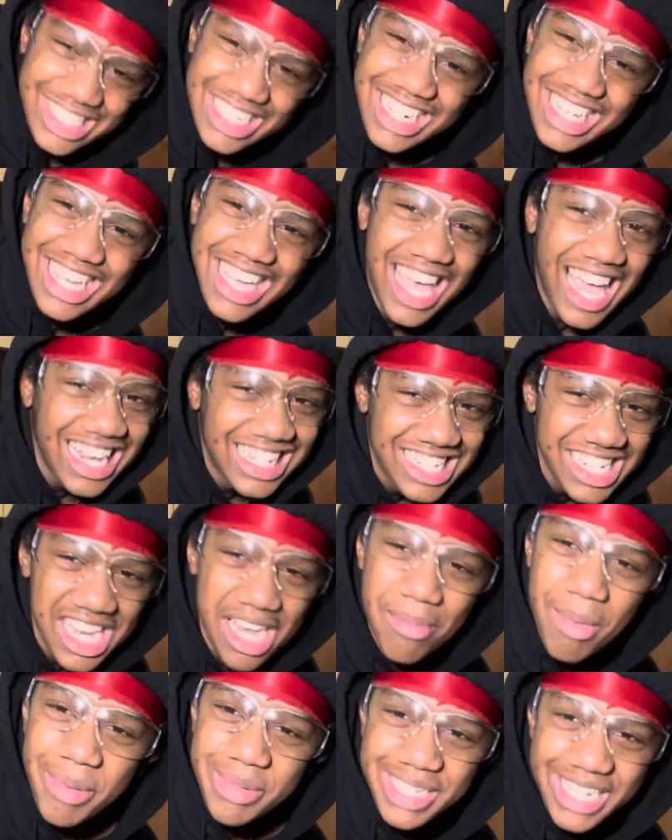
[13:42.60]
the cage, he
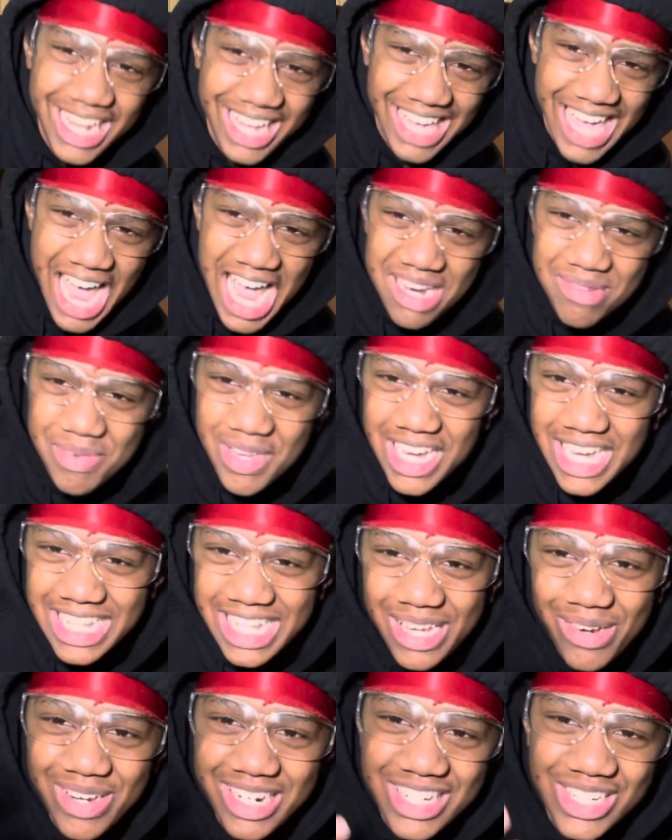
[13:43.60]
come up to the cage because
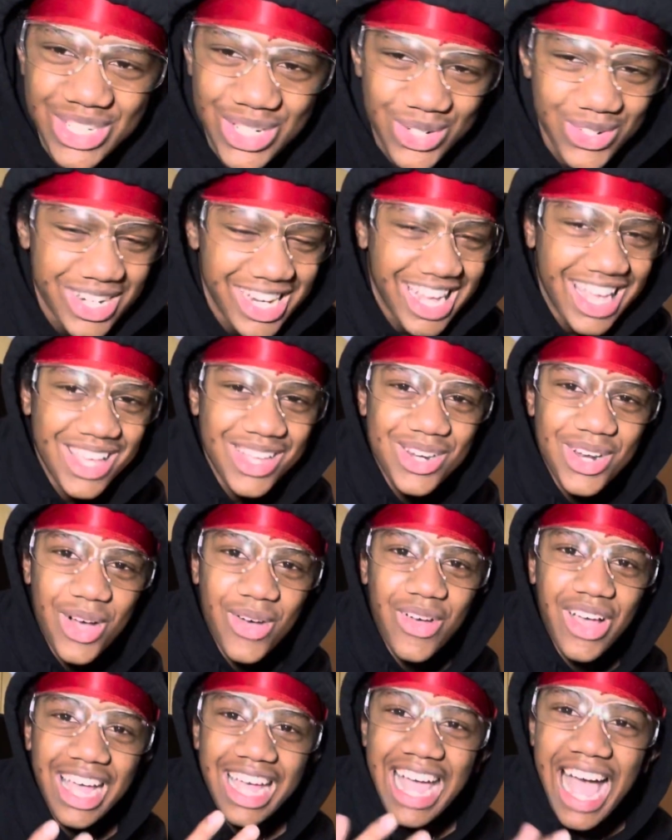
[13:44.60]
he want a treat. And, you
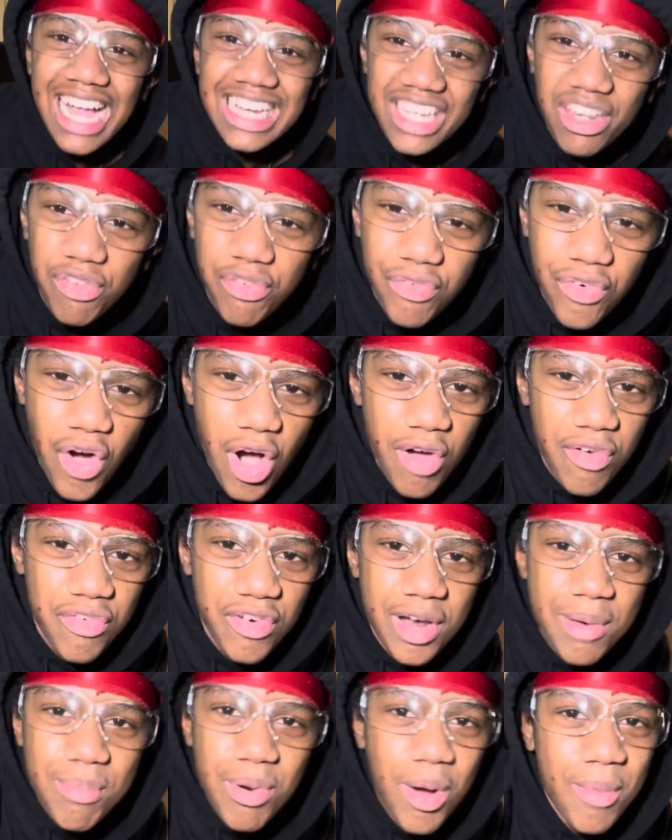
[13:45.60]
know, I just fall for
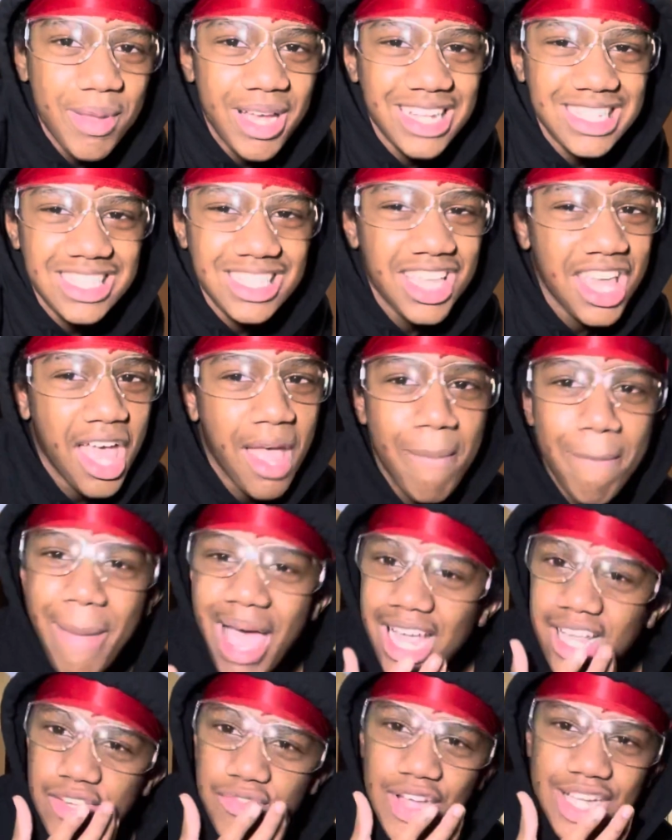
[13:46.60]
it, bro, because
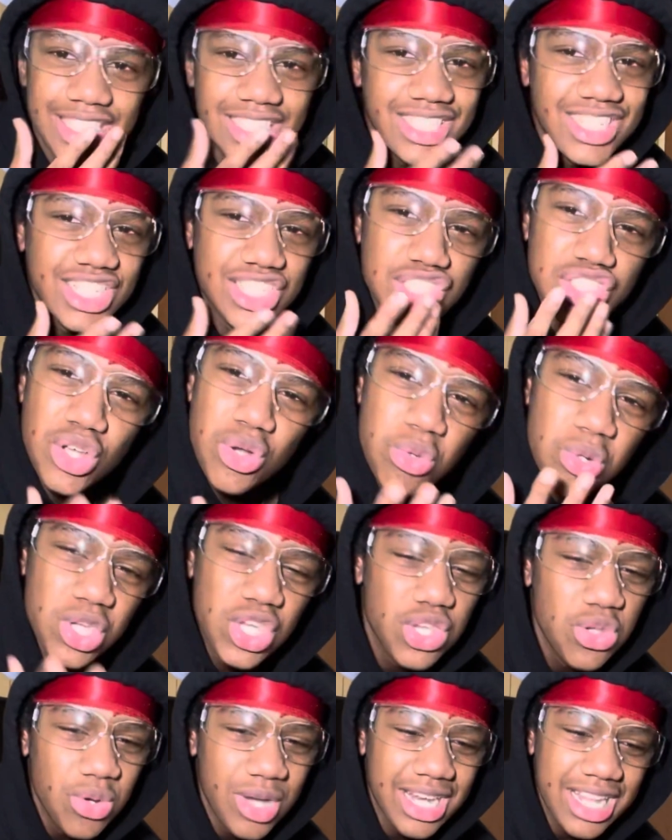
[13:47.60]
Max's face is just so
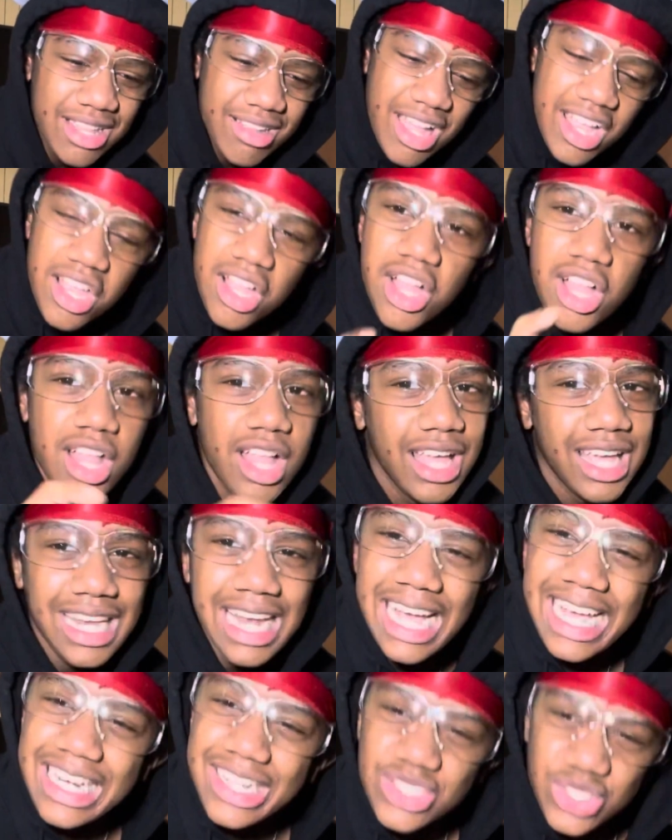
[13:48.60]
cute. And he's like, can
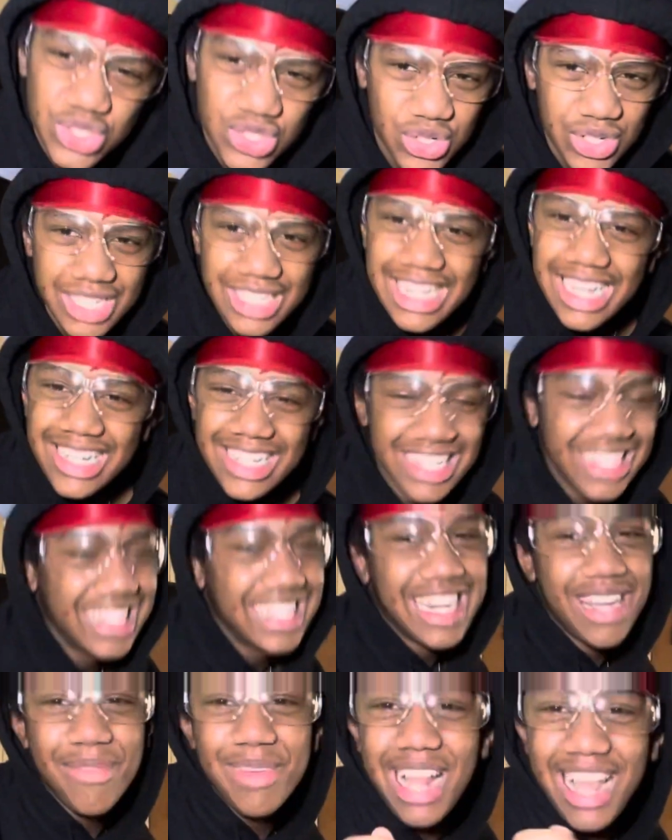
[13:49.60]
I get a treat?
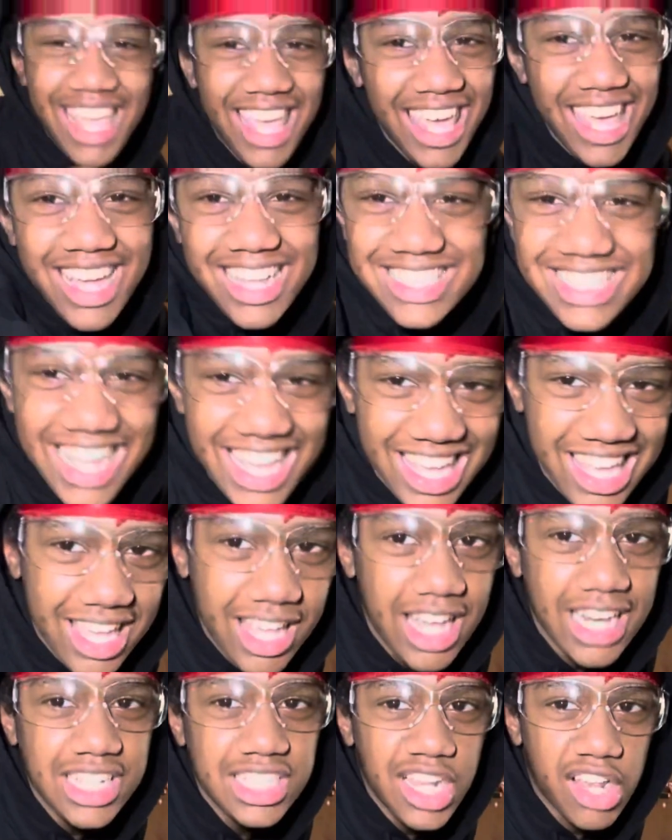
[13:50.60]
And I'll be like, here, take it.
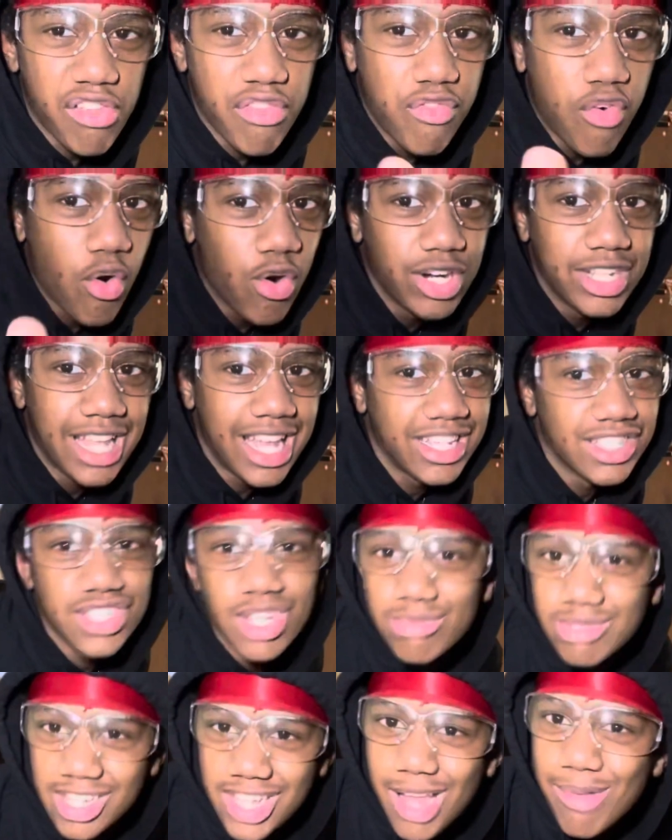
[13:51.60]
And it says 4 a day.
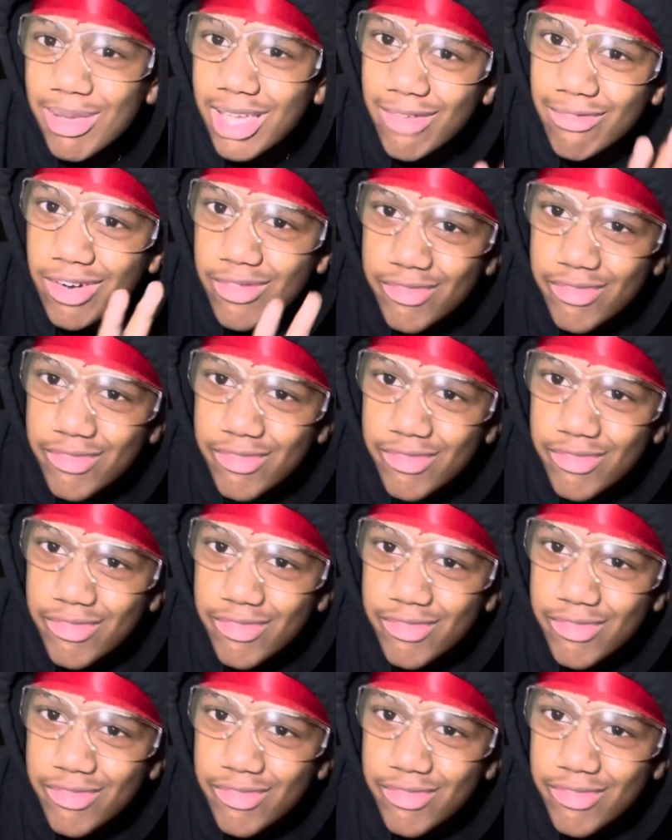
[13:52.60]
Sometimes I'll be giving him